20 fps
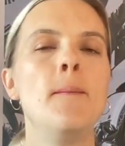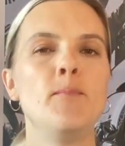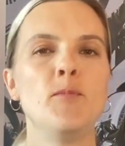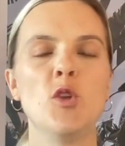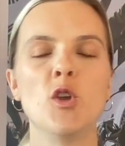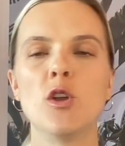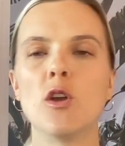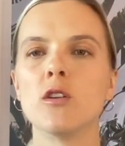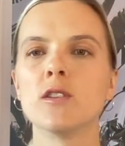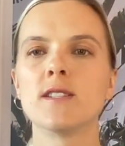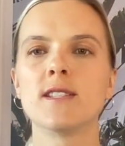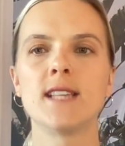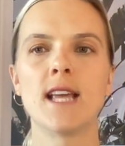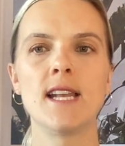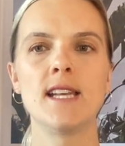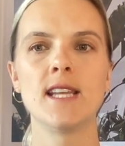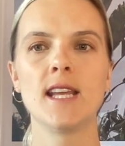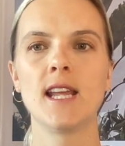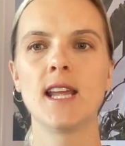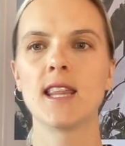You're not
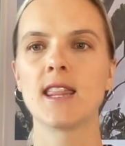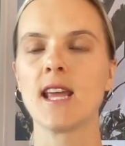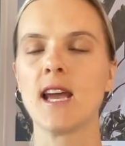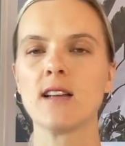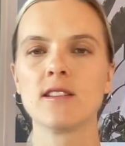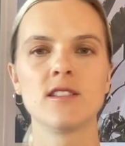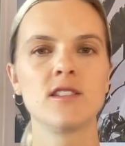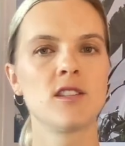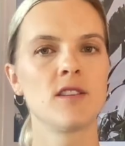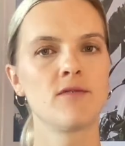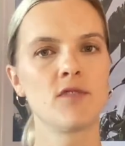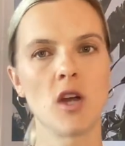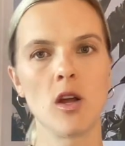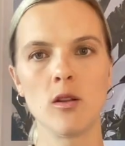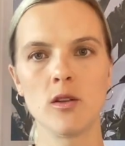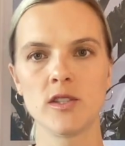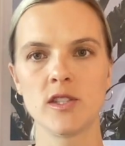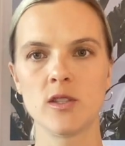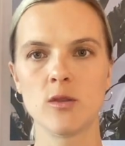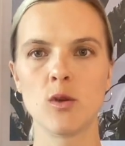sending thousands of
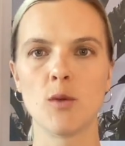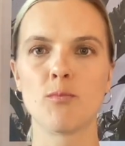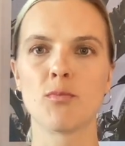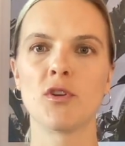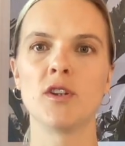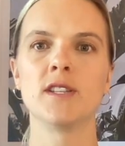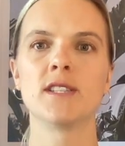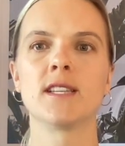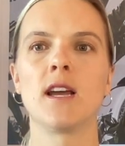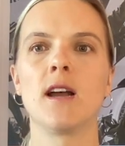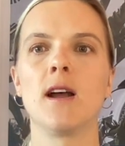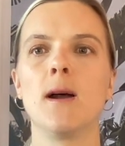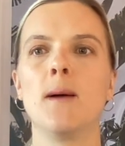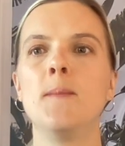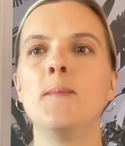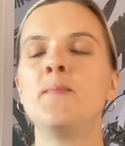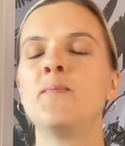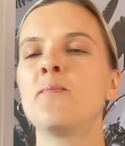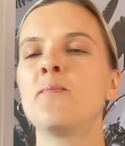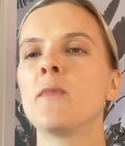dollars to a printer
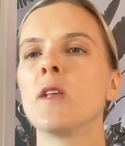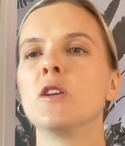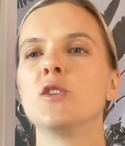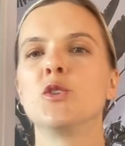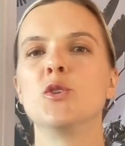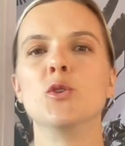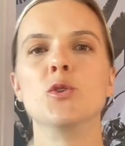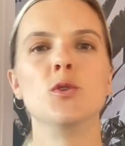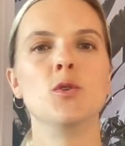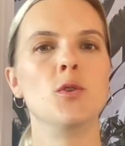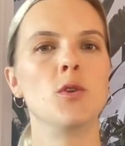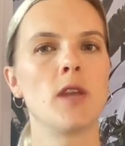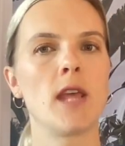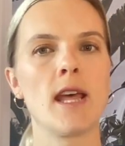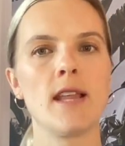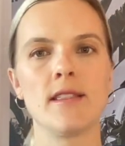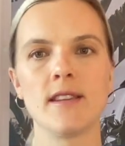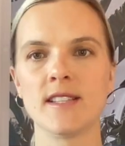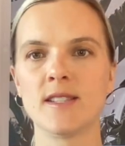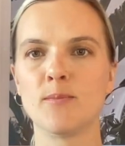to
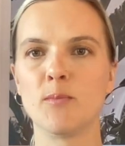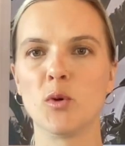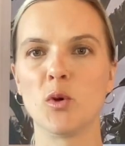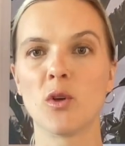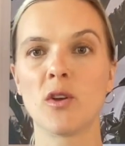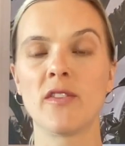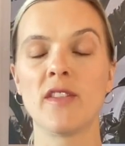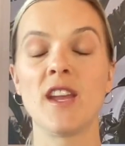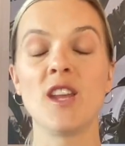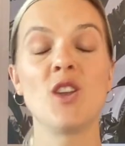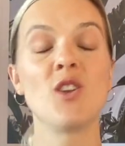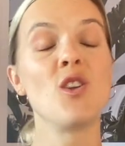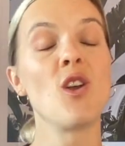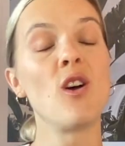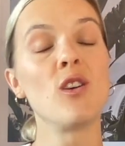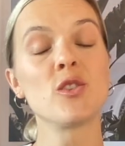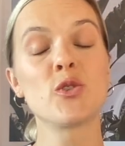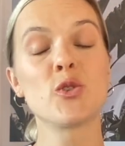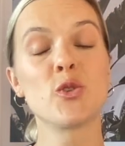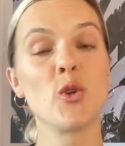get this book that you're
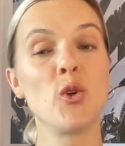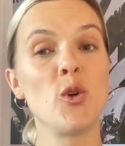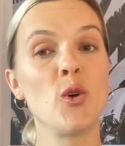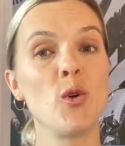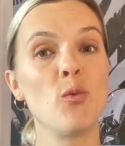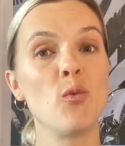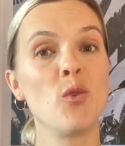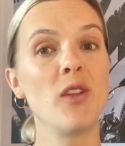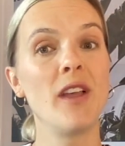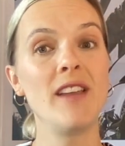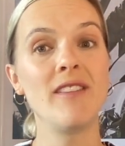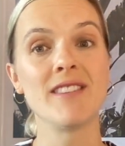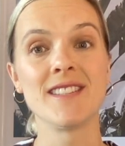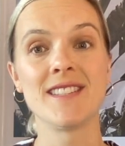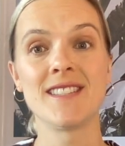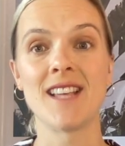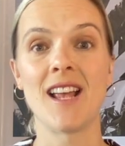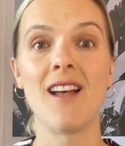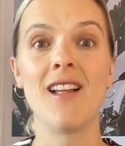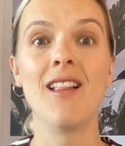not sure will even
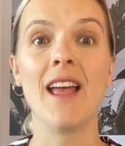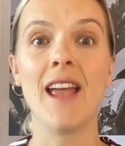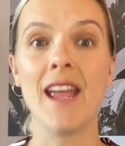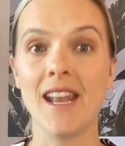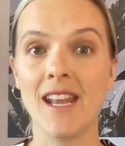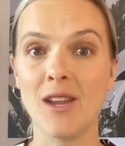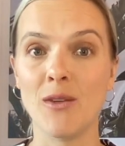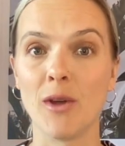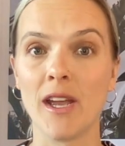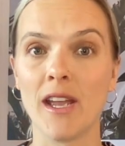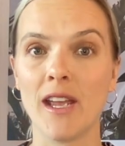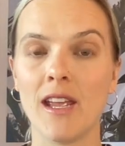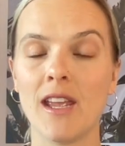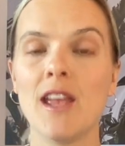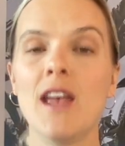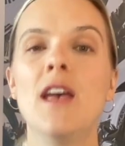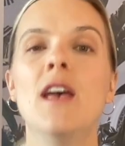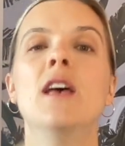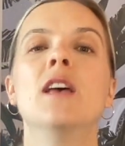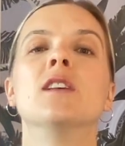sell anyway.
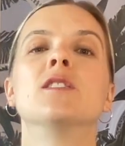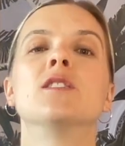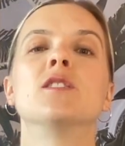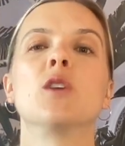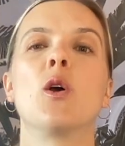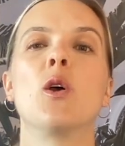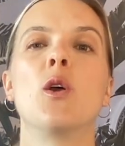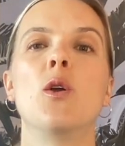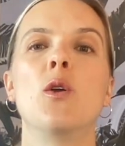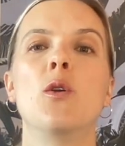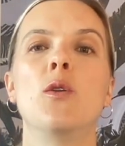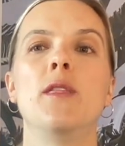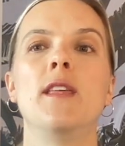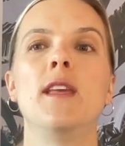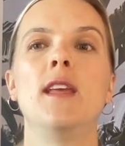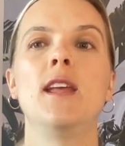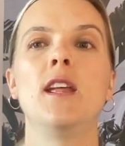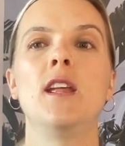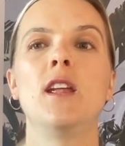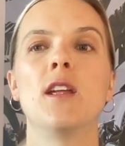So
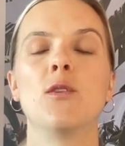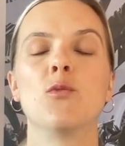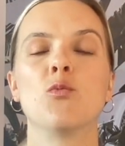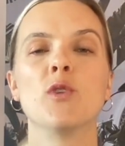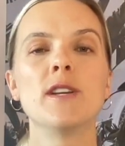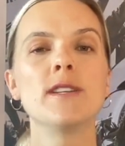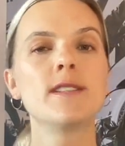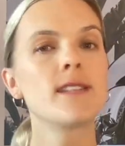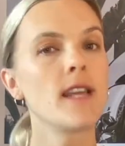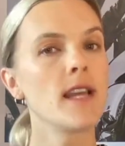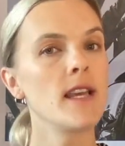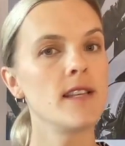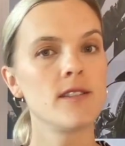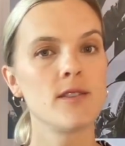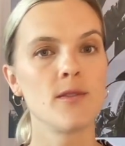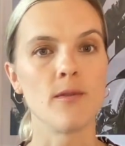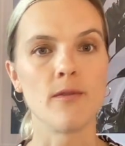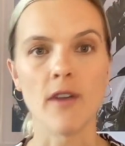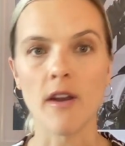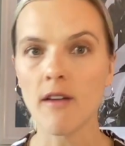the risk is
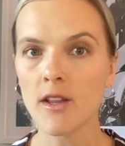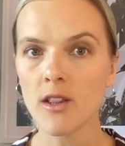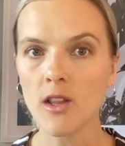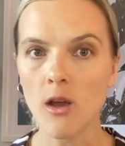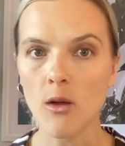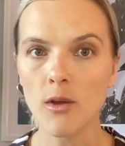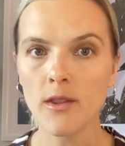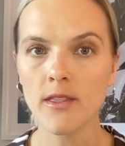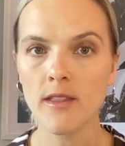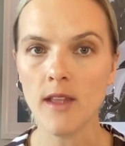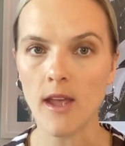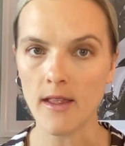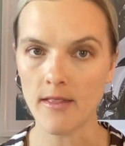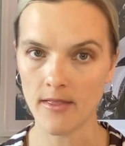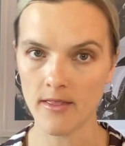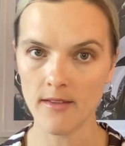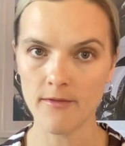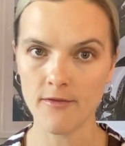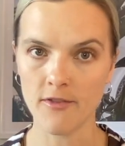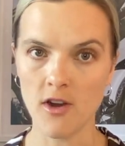very low at
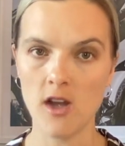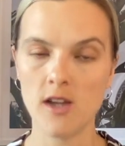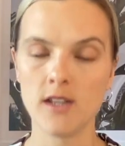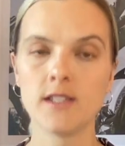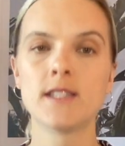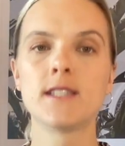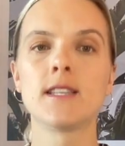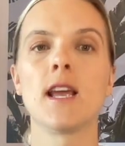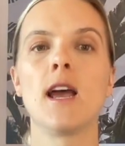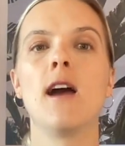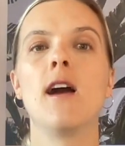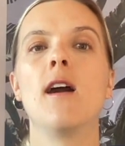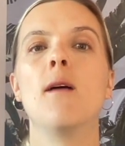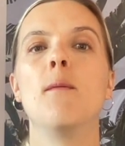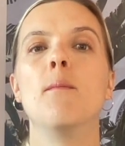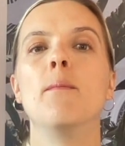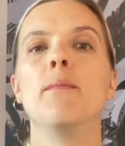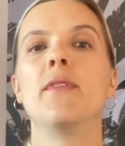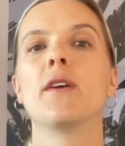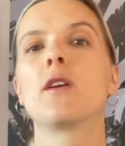the front.
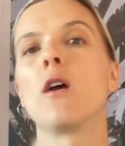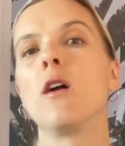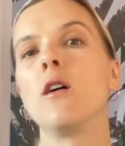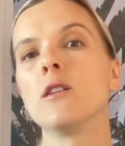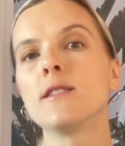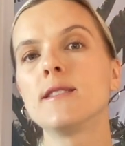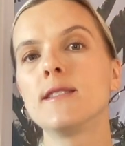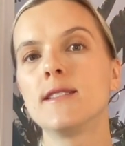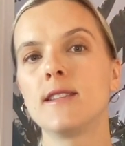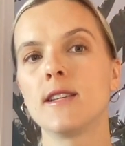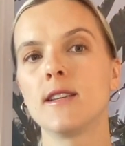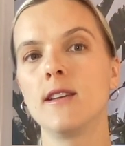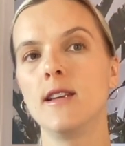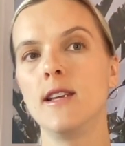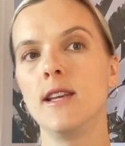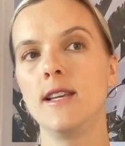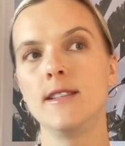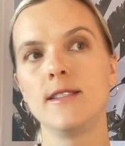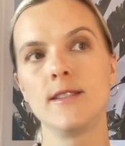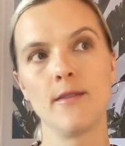The cost
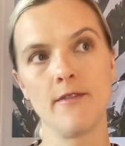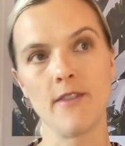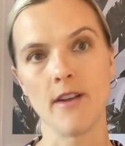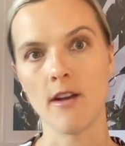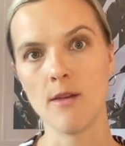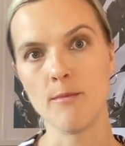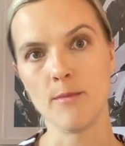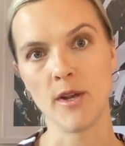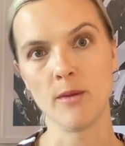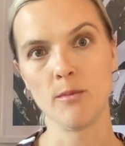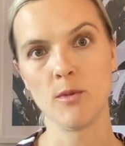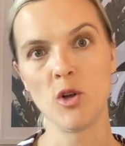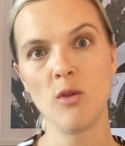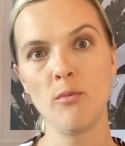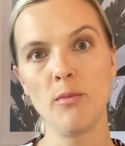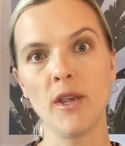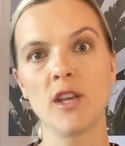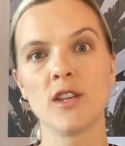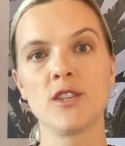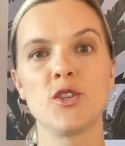is very minimal
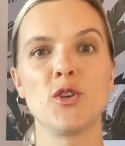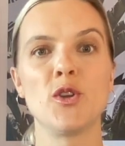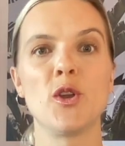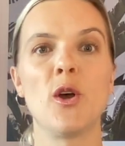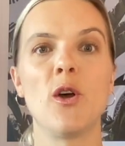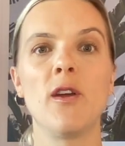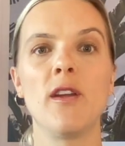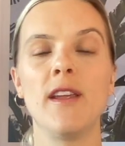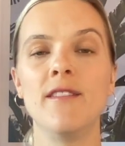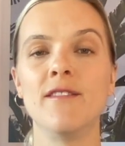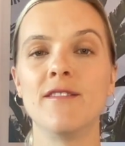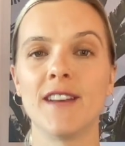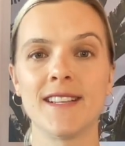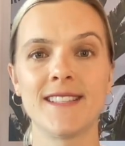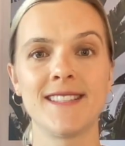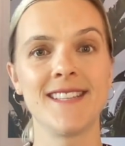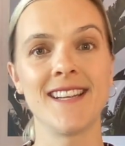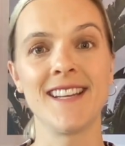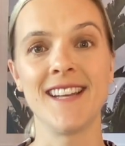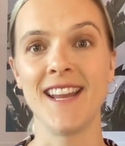because you're not
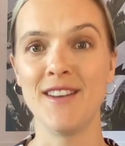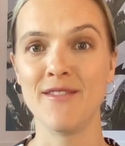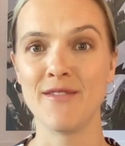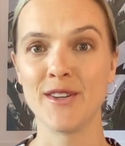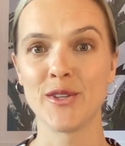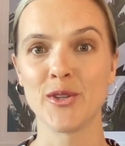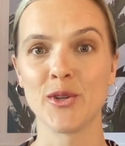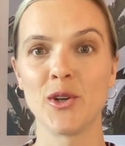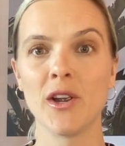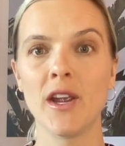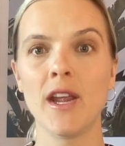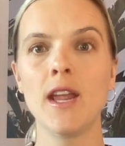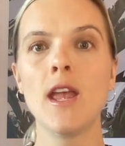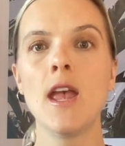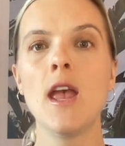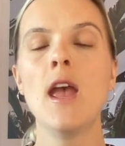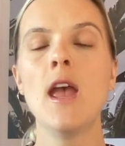investing in inventory.